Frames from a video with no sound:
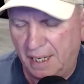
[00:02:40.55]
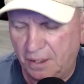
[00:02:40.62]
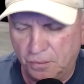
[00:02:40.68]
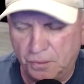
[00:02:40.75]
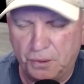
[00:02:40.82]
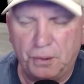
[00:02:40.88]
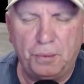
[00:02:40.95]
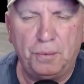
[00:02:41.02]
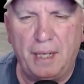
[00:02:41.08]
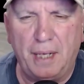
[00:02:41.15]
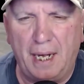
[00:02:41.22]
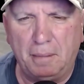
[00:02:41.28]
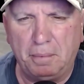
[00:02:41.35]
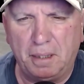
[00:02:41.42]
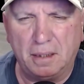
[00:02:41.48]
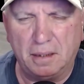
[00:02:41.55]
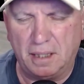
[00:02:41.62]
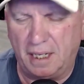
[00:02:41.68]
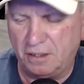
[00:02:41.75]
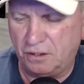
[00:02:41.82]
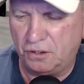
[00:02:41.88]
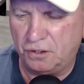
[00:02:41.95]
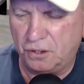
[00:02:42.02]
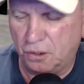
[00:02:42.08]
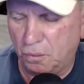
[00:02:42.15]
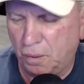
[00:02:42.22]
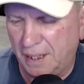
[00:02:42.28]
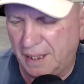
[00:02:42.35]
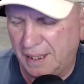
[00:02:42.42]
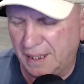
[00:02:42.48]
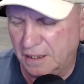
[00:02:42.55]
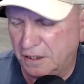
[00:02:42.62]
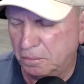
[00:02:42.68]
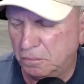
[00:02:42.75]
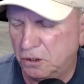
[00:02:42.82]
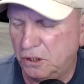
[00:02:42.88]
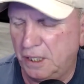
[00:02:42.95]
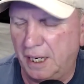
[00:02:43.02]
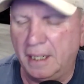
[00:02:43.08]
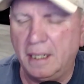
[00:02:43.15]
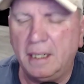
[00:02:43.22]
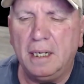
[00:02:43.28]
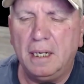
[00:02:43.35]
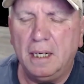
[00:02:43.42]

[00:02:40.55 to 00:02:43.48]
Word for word: I don't do that because that's a sure way to get some shit.